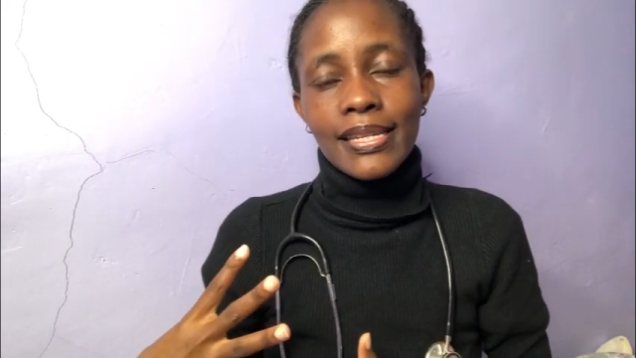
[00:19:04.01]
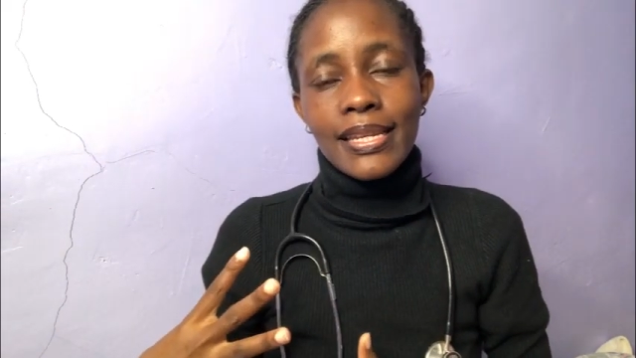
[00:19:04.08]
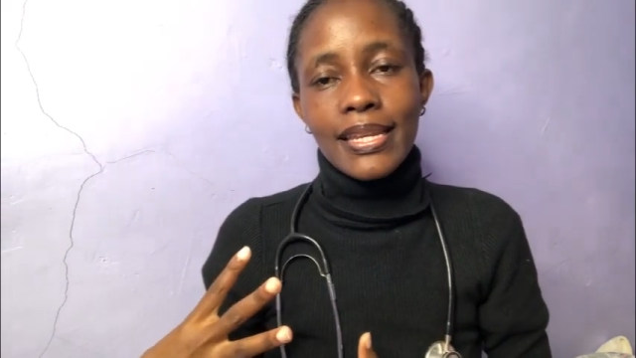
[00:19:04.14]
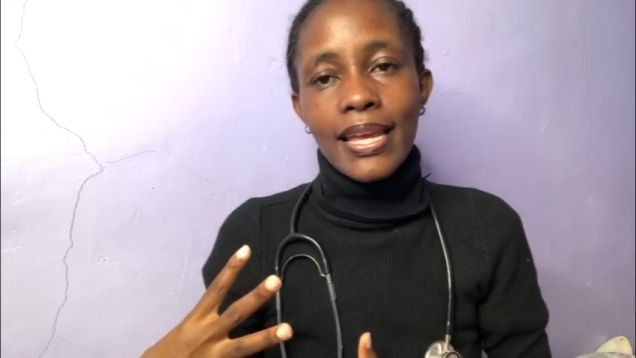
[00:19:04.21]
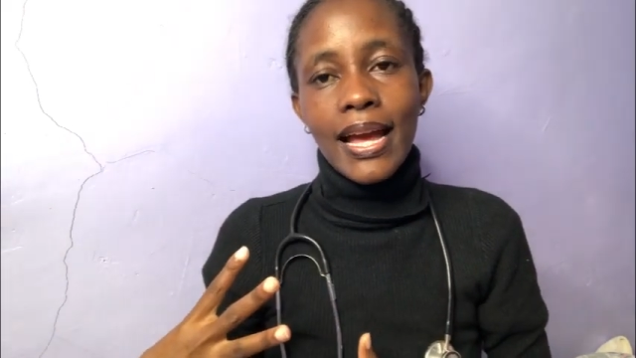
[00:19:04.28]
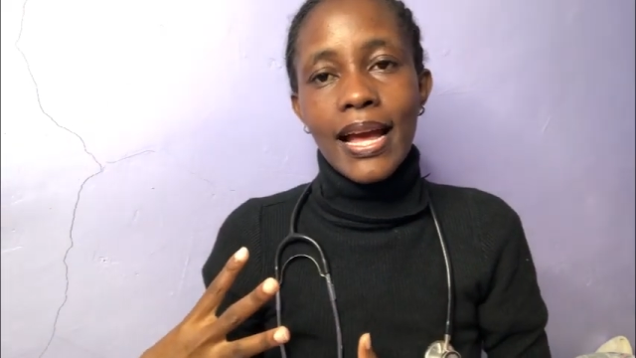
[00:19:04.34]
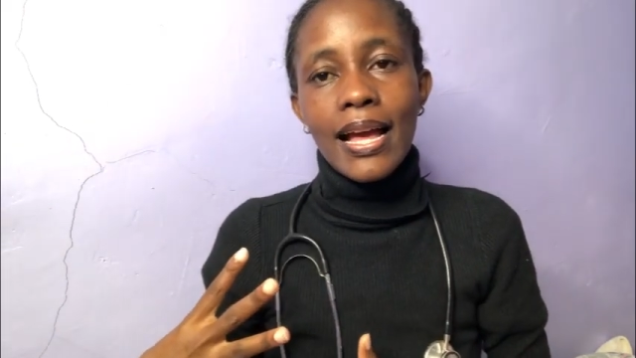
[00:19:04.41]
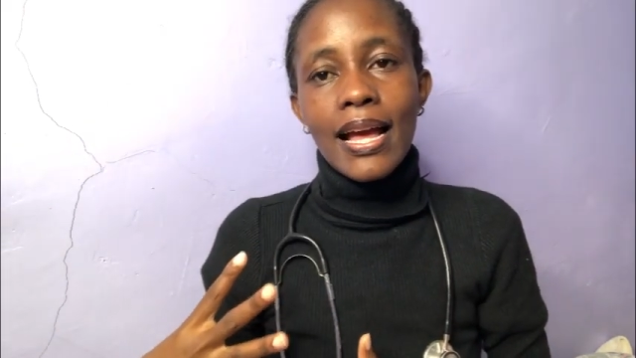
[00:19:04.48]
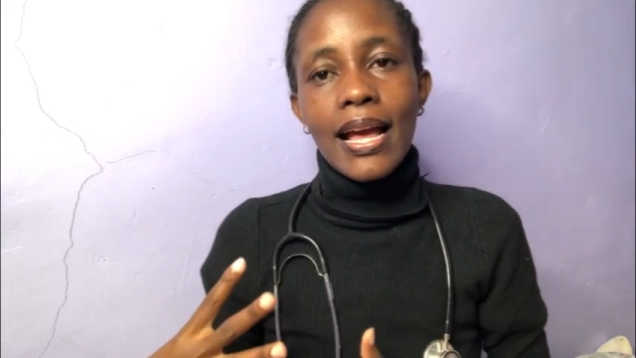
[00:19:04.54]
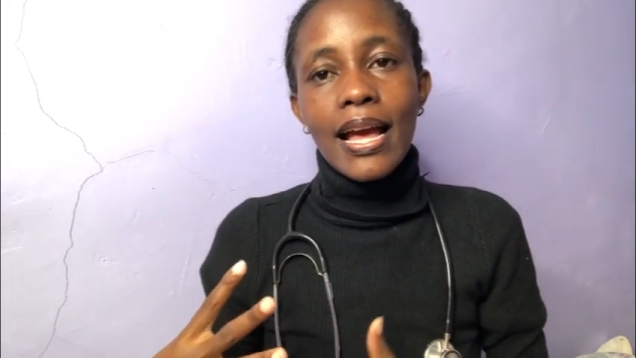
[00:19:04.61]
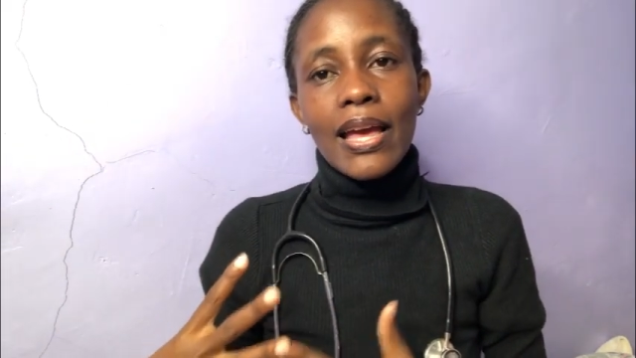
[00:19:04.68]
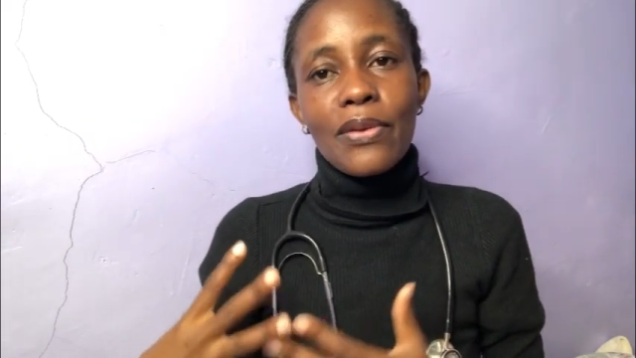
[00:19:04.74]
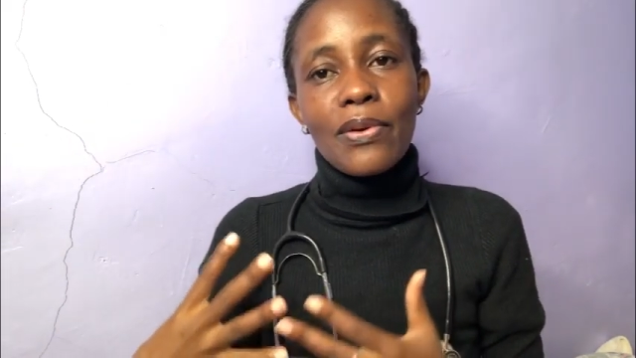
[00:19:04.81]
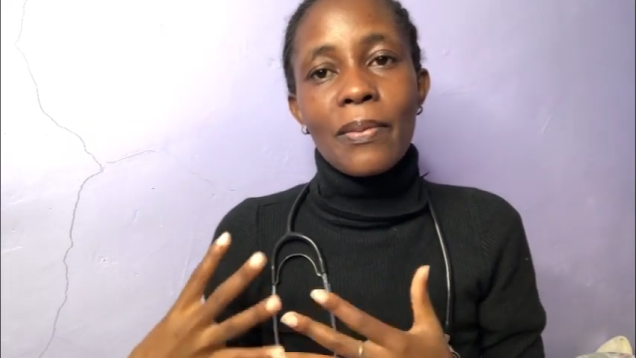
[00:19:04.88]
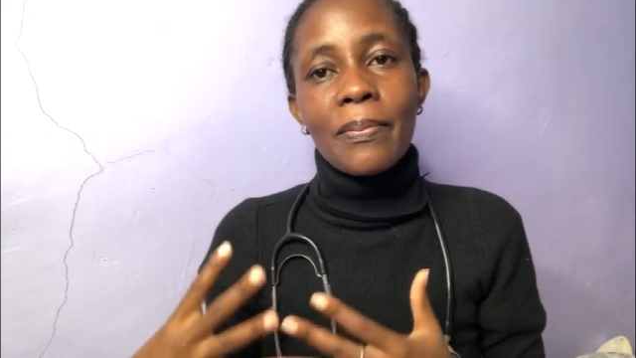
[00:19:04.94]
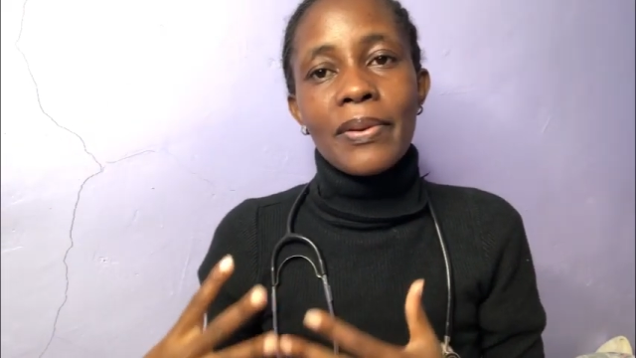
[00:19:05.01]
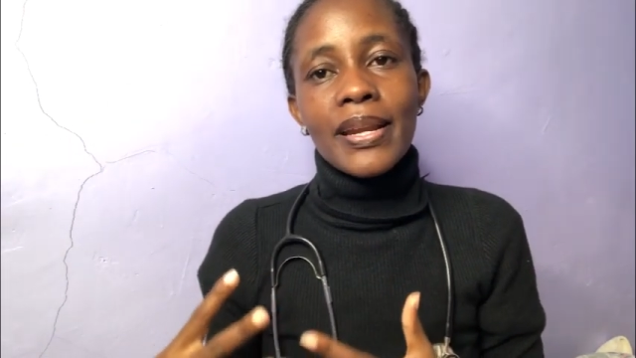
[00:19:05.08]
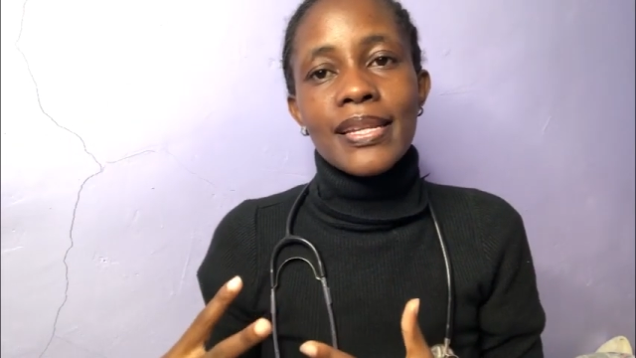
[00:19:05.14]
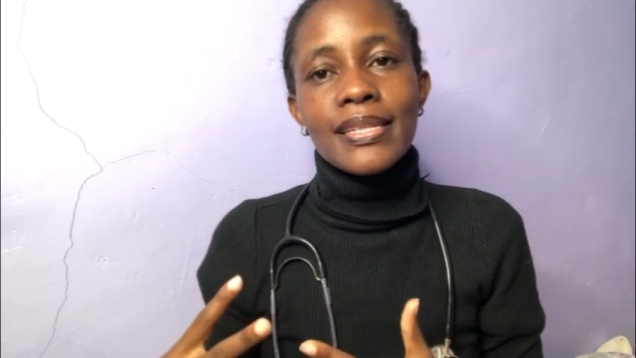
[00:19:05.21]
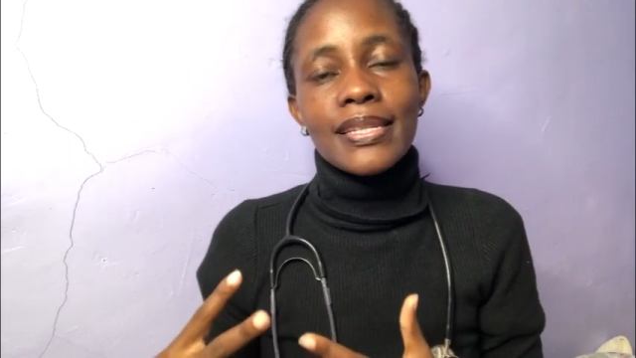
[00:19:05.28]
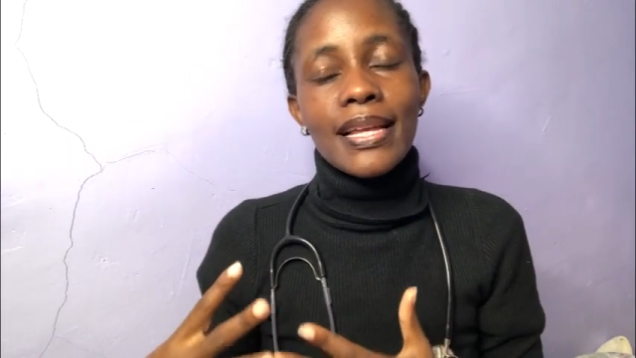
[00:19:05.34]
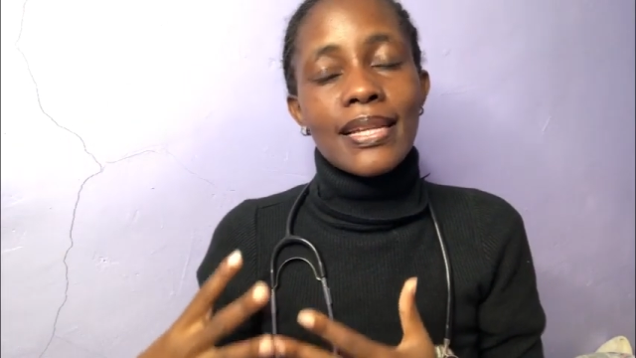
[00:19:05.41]
Yeah, your
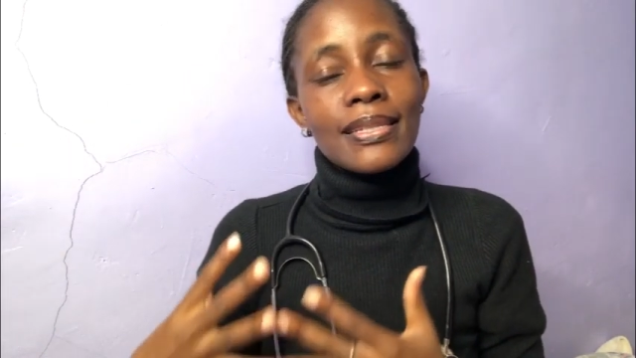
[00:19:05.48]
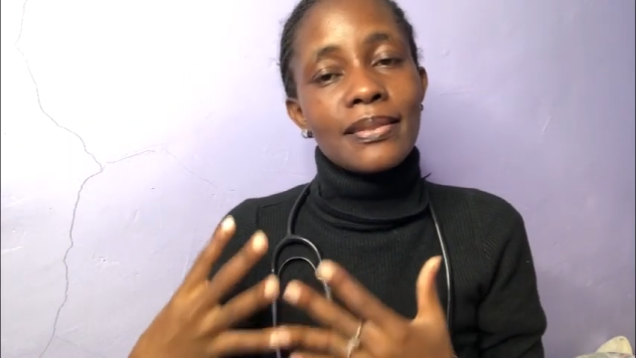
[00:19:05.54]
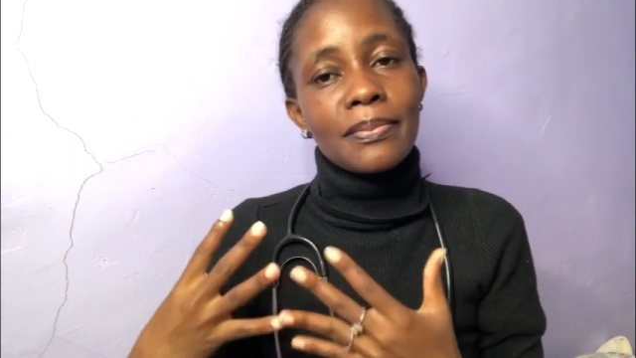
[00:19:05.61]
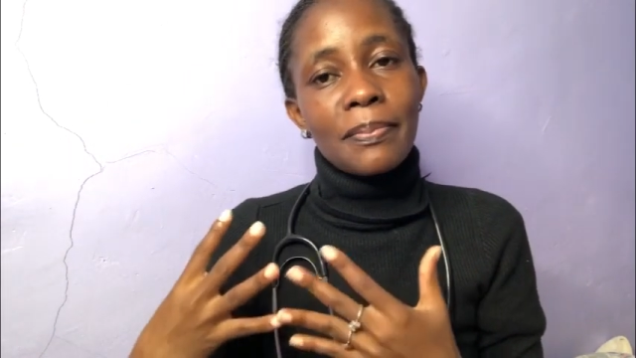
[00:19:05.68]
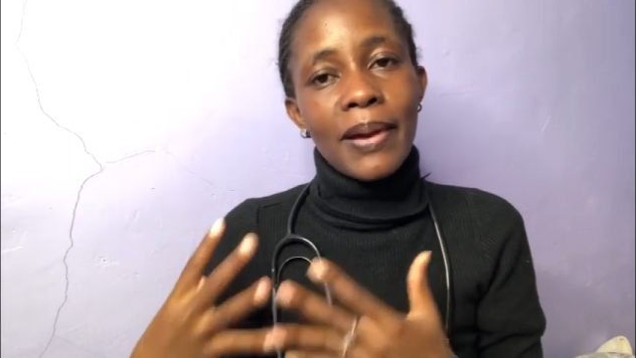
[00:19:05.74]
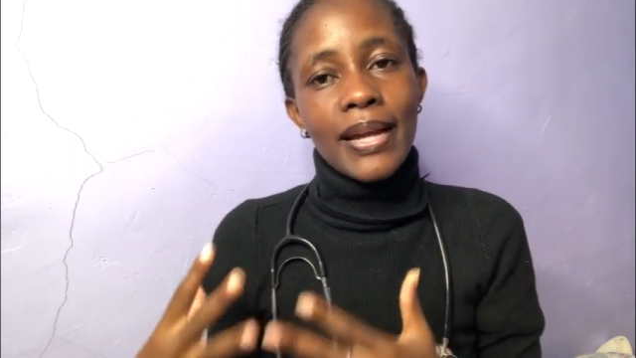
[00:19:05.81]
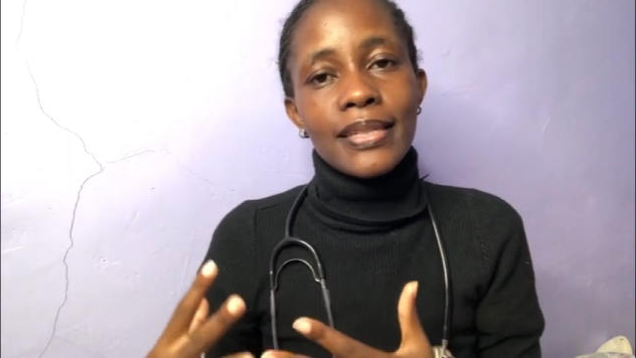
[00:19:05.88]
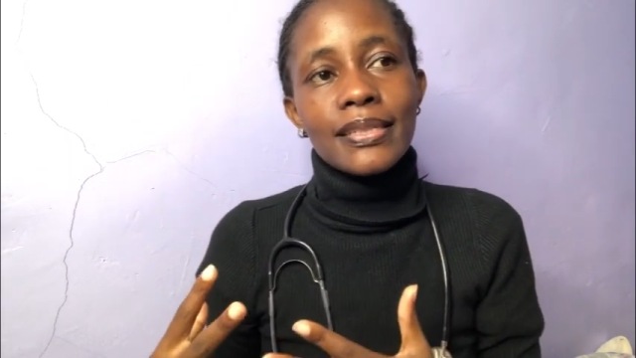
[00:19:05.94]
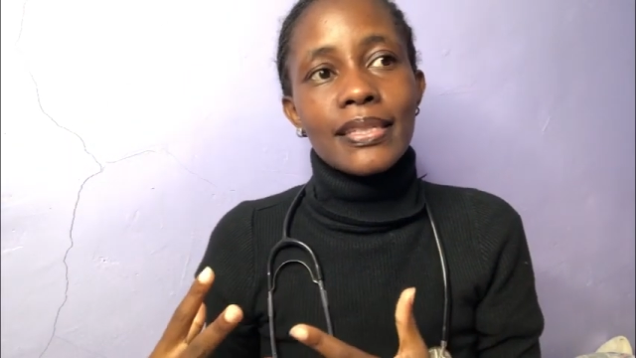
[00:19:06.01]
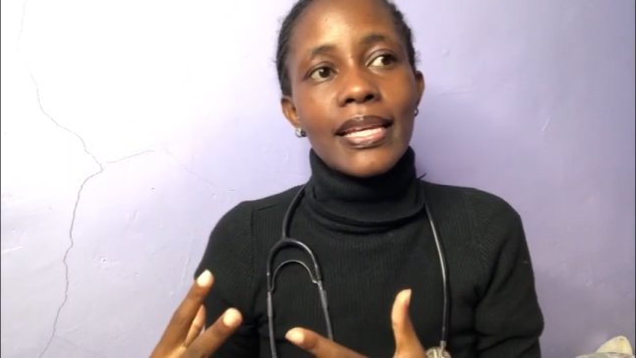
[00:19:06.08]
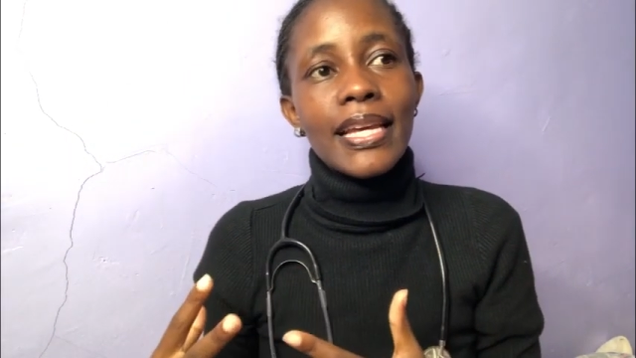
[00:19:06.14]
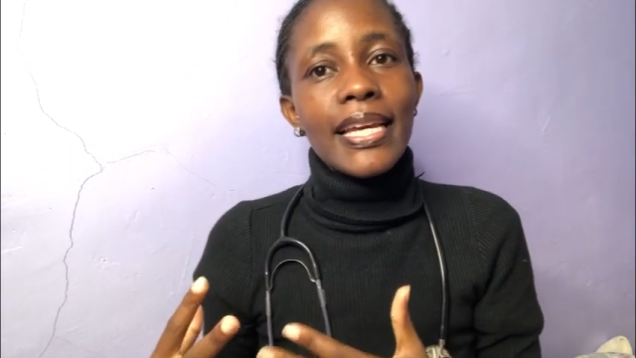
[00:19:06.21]
breast has parts.